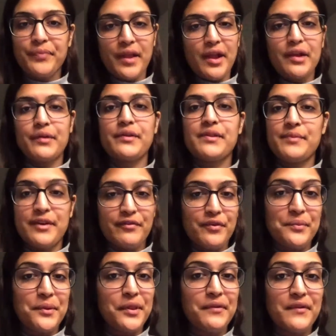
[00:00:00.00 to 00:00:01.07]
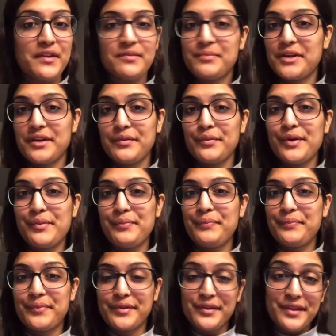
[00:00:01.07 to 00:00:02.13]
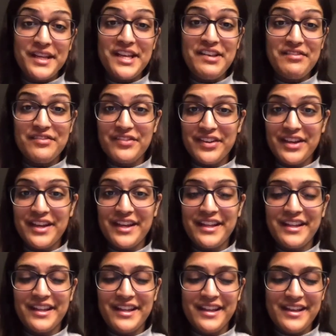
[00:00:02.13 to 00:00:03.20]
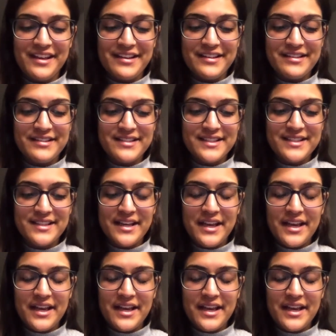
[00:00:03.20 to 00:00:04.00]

I don't speak for both of us, but we believe in is